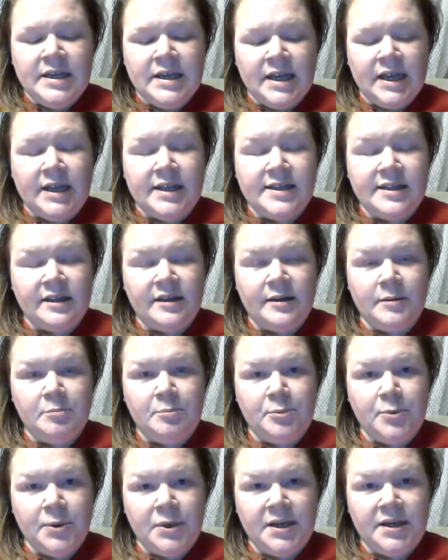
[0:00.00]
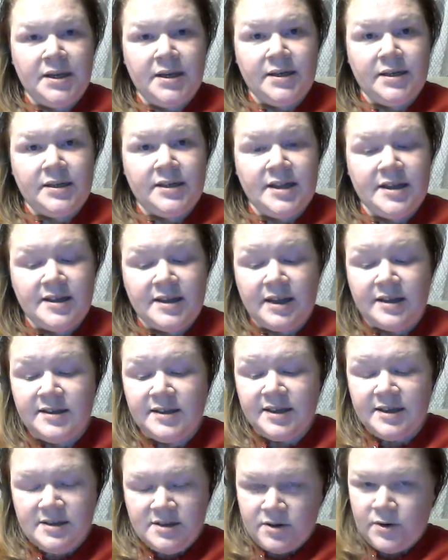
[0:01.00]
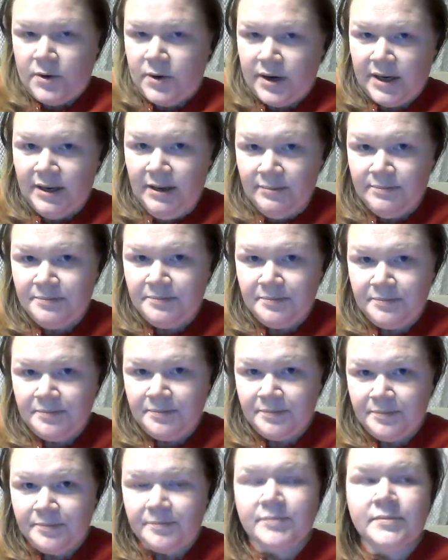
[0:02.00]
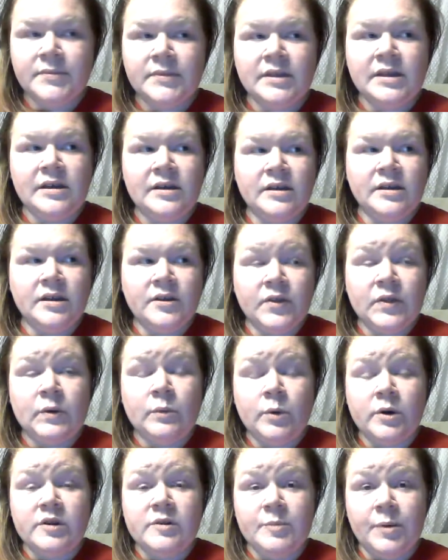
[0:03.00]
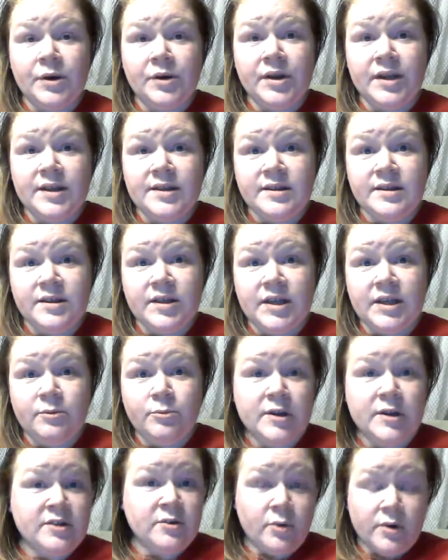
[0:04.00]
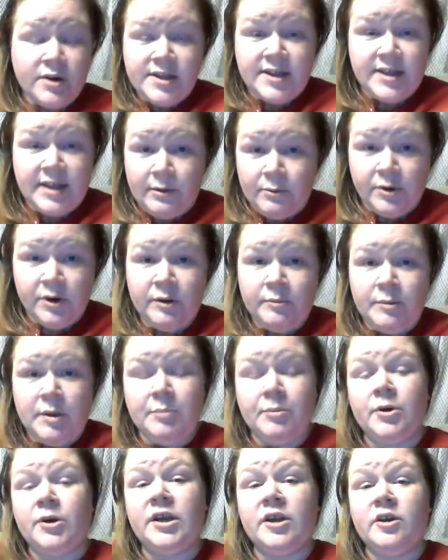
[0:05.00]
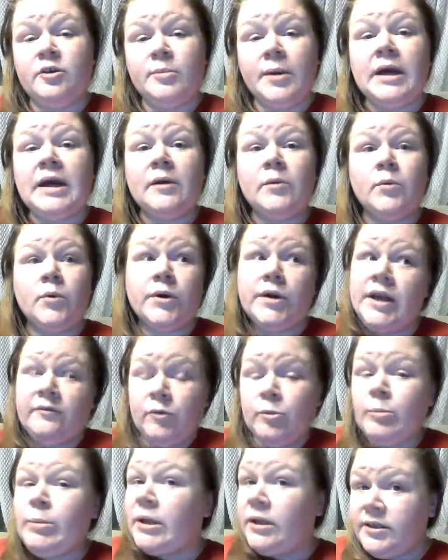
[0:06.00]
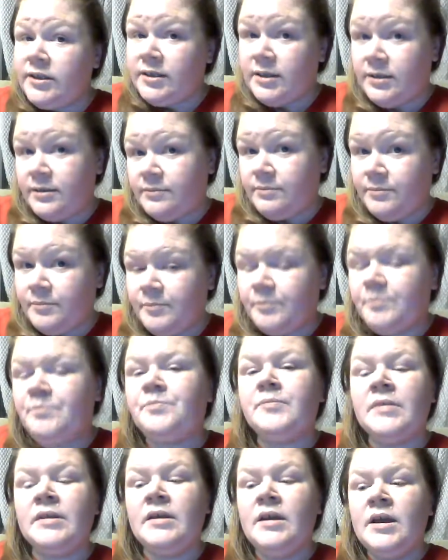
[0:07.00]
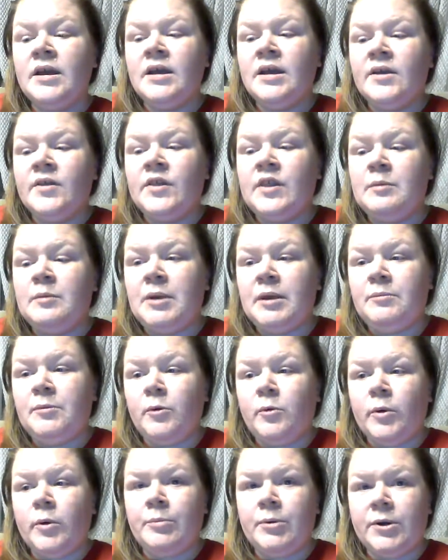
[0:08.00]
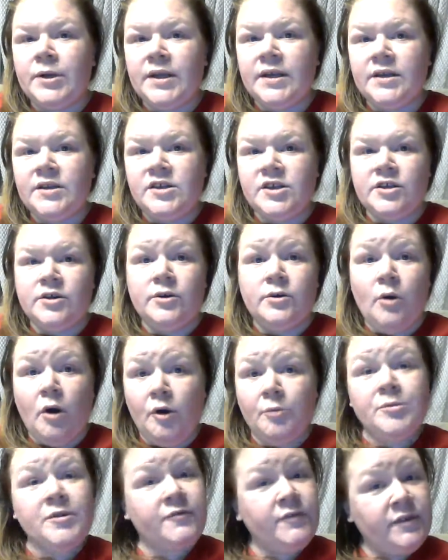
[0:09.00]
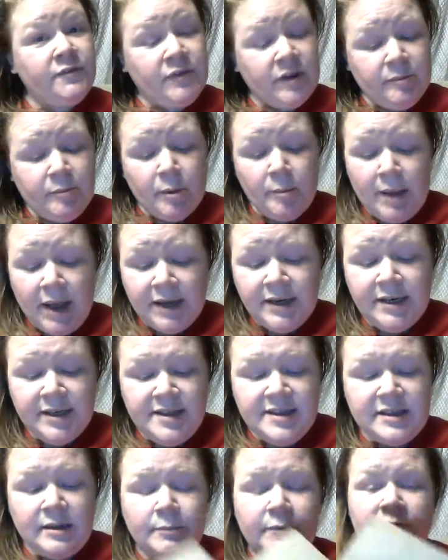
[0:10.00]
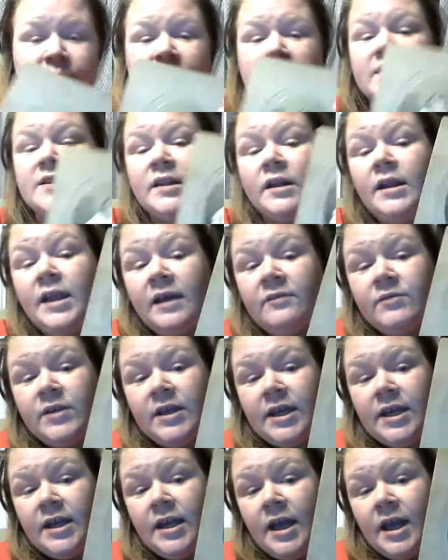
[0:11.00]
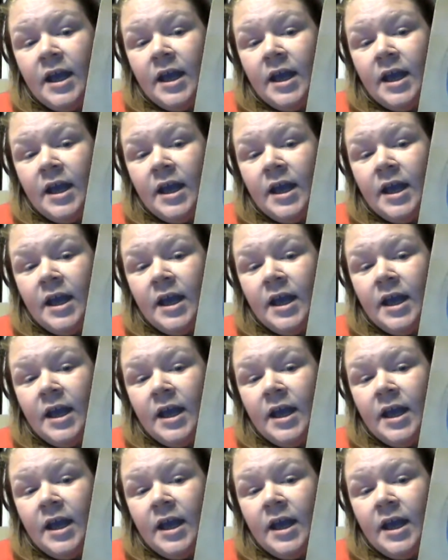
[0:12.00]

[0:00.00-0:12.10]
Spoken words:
It's a pretty disgusting story. The worst part is the resorts that were going to be put nearby were never built. The people were put into homes for the feeble-minded. Some of these lovely,